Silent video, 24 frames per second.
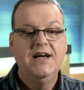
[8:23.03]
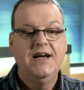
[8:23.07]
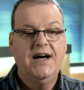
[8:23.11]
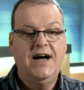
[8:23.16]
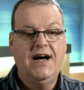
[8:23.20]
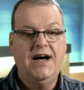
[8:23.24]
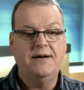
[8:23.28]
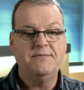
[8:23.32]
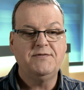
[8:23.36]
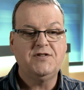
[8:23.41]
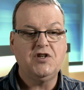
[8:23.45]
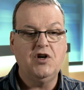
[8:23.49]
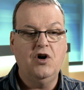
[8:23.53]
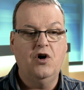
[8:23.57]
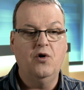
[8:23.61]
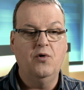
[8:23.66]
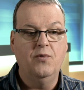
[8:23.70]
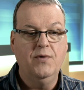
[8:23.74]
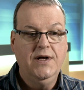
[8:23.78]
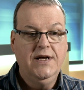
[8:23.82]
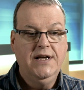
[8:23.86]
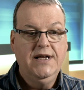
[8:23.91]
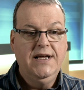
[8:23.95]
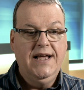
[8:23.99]
Uh,
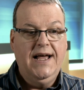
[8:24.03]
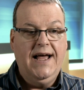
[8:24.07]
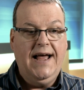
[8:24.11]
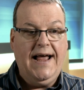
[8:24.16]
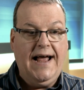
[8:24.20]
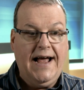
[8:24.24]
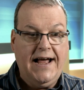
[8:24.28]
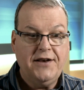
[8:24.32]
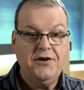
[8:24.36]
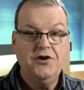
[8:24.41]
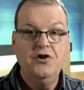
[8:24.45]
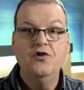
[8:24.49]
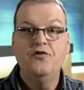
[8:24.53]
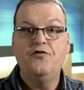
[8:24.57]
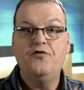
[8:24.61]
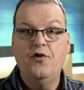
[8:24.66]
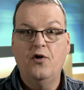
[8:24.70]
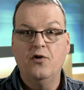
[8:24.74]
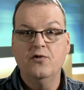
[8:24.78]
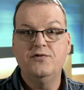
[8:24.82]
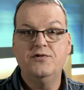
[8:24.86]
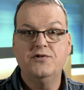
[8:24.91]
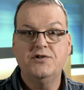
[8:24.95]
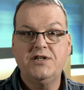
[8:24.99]
so add new
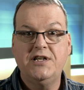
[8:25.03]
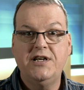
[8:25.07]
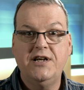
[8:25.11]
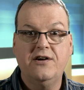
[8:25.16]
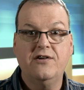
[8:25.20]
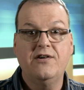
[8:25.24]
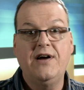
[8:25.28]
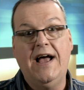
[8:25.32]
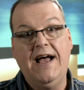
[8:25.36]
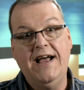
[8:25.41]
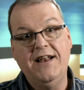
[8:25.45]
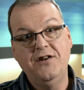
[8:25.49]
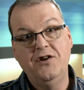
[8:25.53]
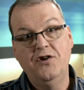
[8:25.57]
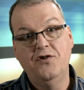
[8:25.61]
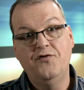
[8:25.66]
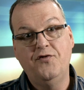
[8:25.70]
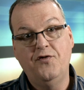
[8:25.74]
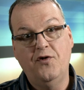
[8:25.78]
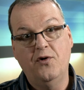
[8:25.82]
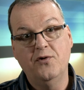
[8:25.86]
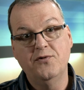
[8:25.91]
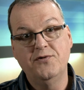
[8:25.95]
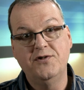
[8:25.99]
folders here, add new
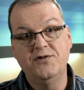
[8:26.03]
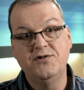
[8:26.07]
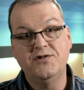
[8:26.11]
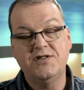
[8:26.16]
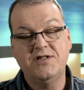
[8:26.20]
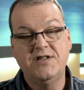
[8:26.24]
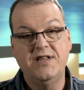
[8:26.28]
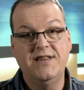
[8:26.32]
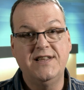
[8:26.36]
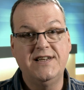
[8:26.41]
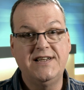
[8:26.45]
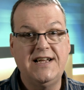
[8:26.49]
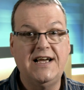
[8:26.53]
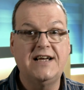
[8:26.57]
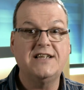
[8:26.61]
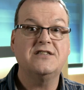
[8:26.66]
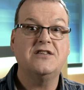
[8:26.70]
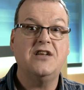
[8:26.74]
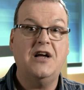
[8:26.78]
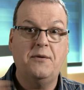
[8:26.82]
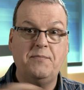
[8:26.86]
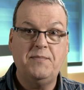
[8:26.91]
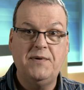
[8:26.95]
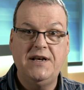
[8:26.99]
folders to the
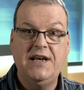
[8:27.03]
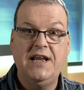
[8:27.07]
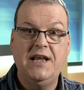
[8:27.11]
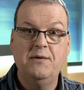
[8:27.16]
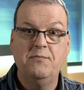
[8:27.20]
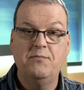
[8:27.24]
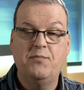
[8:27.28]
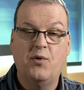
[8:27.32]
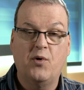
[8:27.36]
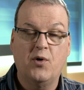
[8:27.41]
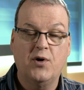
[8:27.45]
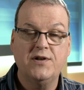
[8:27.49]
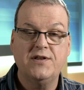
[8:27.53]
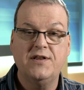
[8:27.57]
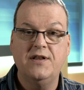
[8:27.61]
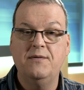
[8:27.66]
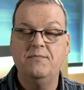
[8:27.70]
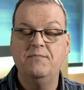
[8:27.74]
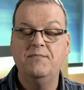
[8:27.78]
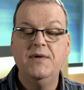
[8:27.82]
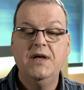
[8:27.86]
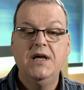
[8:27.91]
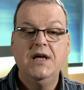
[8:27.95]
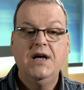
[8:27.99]
desktop and import
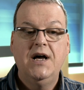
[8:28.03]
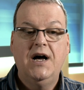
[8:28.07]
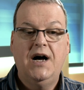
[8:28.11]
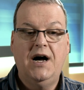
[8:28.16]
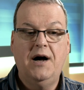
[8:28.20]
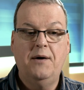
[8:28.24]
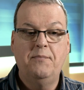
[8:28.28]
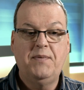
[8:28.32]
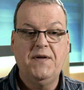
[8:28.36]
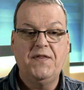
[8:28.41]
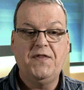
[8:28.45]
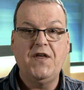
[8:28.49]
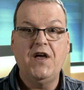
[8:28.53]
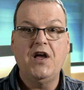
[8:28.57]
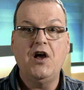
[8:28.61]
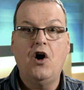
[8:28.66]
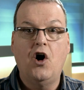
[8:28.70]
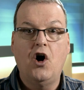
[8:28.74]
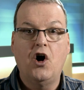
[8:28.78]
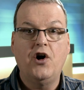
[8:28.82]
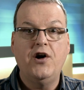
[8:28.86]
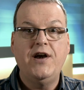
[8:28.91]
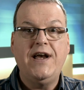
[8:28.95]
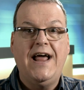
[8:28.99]
them, uh, but they
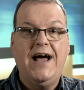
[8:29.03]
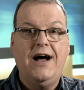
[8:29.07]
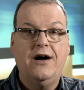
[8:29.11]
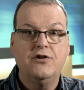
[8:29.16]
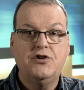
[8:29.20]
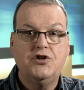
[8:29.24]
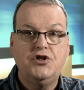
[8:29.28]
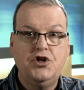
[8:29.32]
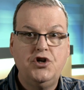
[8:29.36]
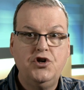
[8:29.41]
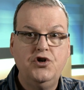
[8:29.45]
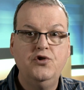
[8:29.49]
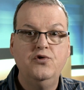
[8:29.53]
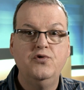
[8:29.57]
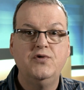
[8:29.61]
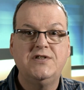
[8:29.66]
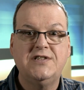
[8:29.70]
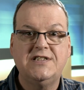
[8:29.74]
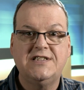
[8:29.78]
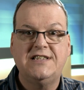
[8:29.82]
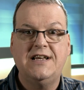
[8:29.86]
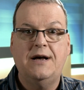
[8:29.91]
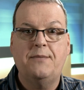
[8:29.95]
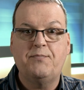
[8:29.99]
are now two
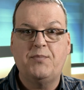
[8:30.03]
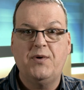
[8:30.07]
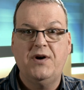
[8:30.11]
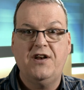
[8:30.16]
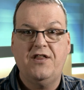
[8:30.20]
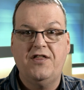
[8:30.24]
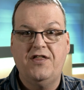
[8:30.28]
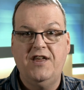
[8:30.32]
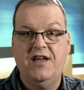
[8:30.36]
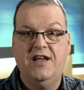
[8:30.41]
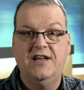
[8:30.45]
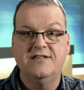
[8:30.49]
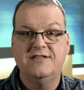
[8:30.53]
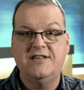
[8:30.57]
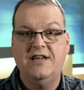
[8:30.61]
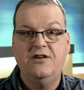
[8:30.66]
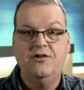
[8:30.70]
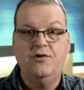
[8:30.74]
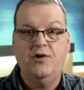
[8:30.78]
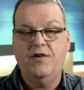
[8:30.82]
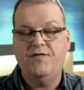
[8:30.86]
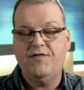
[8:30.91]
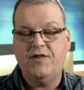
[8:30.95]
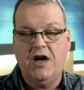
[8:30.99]
separate things that
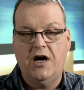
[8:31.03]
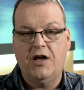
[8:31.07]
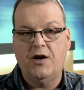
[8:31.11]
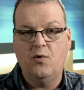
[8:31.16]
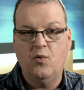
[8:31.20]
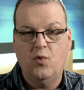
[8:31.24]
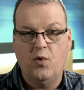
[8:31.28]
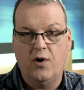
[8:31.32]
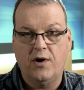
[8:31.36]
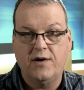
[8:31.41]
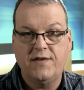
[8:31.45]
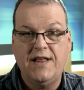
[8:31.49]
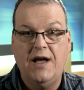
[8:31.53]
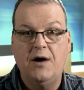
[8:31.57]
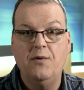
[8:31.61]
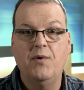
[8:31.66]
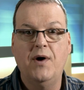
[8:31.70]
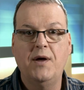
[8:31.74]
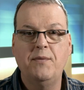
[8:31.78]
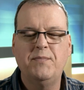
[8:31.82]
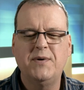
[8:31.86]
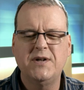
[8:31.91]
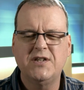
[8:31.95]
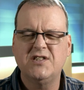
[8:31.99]
you have got to work that
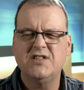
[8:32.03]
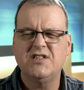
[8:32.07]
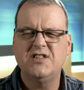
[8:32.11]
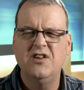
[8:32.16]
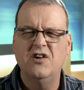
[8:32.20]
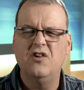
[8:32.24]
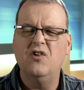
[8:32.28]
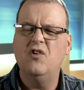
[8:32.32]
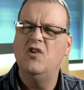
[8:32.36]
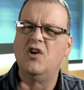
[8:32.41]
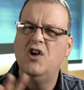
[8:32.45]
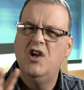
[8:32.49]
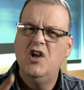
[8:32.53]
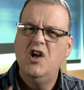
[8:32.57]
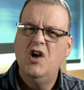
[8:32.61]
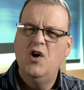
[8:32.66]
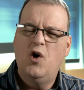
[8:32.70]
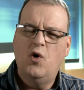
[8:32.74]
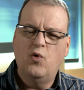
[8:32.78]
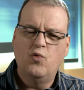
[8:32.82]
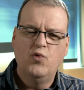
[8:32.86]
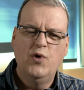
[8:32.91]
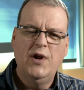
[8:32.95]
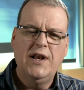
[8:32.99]
way, but still
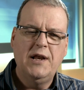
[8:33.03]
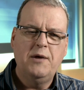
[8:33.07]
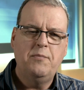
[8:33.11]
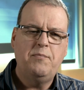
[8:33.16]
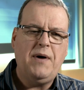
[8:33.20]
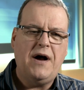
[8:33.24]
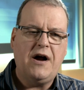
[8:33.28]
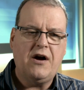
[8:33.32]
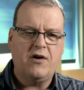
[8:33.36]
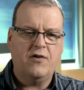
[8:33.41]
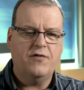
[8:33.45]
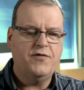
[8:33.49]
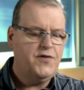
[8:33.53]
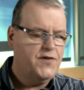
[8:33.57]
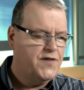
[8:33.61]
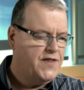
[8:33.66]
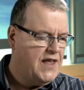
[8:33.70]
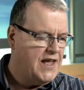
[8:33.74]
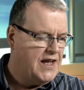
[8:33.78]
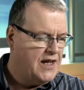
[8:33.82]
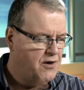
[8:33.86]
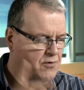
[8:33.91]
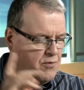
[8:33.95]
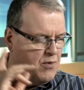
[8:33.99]
a really powerful
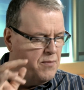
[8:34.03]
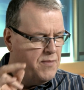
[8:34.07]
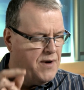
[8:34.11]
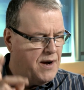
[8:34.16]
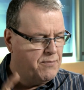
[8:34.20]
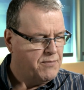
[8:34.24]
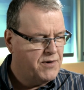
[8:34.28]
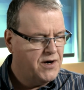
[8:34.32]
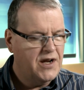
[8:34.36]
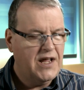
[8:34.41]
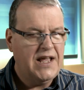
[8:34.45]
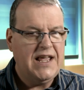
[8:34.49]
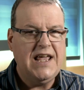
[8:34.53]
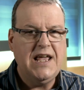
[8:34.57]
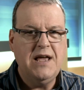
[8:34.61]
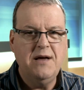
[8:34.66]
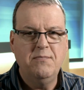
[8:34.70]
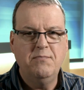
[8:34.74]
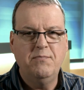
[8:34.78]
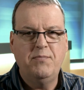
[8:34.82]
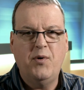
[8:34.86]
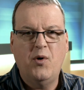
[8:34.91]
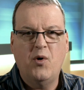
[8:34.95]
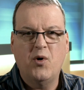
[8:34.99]
thing. And remember to
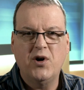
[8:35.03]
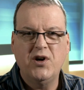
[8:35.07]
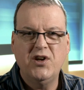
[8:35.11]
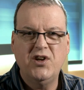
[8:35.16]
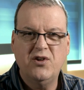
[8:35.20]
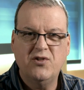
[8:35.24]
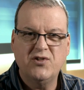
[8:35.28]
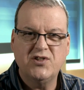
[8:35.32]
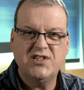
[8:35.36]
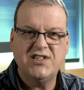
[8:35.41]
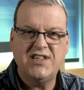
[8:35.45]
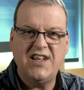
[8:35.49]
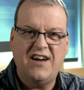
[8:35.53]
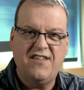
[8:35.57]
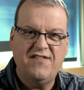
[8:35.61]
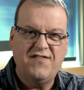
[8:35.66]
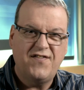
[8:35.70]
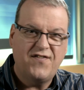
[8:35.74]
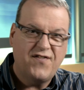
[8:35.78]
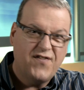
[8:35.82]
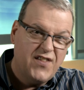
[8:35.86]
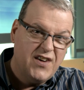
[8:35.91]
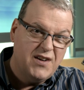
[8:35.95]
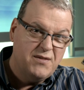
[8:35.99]
import your stuff
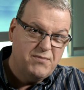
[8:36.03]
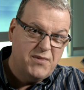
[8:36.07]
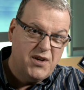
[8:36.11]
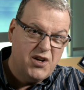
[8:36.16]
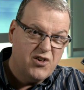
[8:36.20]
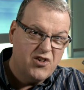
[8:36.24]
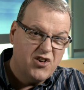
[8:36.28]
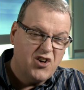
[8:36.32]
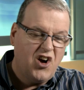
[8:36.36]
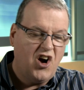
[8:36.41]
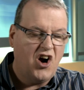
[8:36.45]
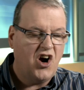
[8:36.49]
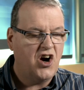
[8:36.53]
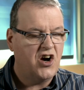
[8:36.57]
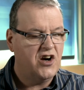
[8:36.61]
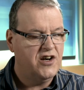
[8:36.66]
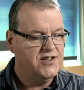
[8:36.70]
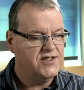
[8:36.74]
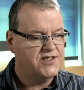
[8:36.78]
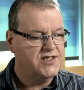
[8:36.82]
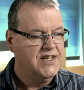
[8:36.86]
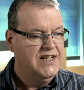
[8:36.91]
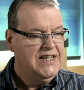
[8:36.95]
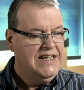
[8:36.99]
from your
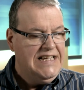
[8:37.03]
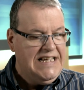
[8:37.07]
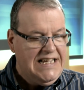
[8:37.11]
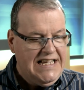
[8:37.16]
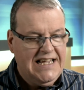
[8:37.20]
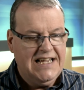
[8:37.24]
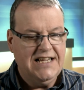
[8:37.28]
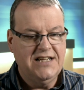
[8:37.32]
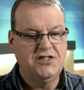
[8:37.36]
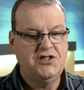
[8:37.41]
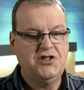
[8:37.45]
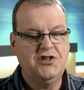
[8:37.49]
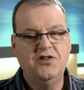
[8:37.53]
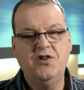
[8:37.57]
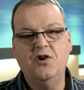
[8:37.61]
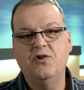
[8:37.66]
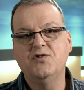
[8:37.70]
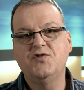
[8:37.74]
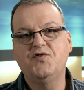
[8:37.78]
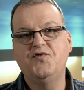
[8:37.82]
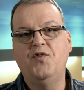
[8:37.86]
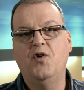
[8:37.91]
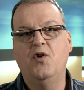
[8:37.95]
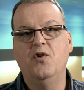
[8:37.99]
cards into
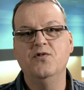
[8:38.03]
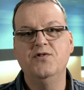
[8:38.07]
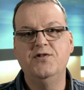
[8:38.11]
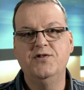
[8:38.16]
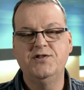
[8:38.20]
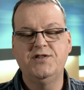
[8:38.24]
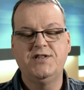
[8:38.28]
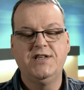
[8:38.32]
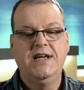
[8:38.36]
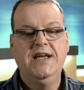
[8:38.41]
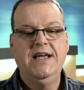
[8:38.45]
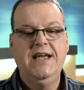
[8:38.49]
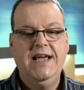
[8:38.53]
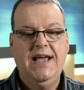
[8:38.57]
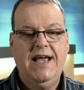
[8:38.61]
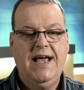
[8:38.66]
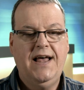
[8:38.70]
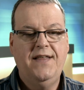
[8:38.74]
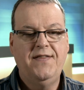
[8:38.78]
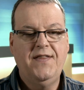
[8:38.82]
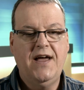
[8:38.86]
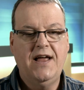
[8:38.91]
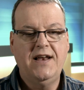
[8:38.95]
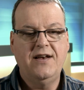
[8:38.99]
those folders
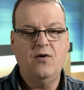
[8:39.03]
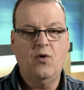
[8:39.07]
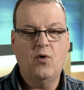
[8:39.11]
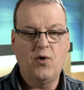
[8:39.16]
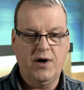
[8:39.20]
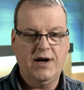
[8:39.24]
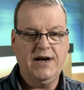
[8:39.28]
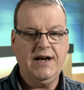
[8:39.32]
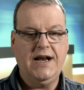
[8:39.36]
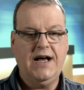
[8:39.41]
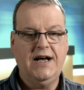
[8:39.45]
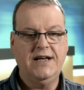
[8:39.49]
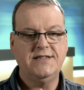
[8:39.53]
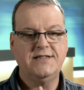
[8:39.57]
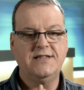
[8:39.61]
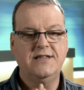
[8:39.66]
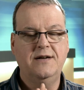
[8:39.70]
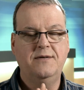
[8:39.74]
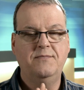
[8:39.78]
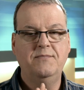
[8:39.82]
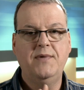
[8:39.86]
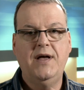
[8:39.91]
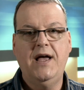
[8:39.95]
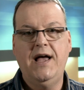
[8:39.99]
and then organize
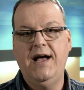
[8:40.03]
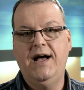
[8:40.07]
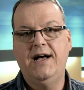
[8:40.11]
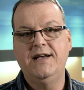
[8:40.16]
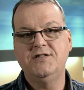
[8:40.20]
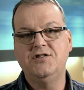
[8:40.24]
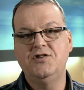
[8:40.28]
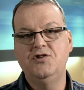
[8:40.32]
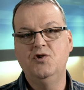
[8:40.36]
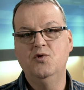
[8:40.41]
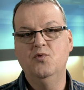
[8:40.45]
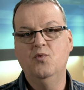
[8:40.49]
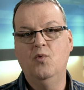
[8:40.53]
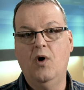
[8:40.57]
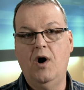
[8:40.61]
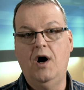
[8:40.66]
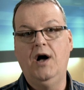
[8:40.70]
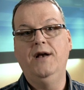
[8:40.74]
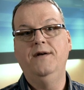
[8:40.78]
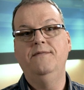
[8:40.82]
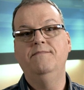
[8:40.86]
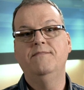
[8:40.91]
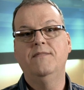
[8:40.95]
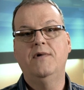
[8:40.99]
them as you
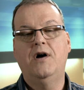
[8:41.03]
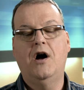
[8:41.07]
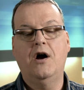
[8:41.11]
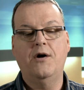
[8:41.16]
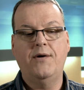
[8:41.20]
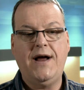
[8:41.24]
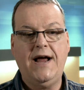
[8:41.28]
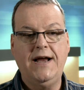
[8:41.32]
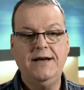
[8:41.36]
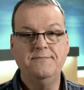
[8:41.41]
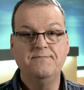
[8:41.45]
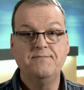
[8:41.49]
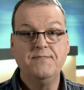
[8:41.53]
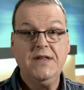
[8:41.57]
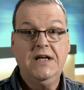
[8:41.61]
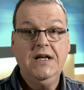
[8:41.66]
want. All right.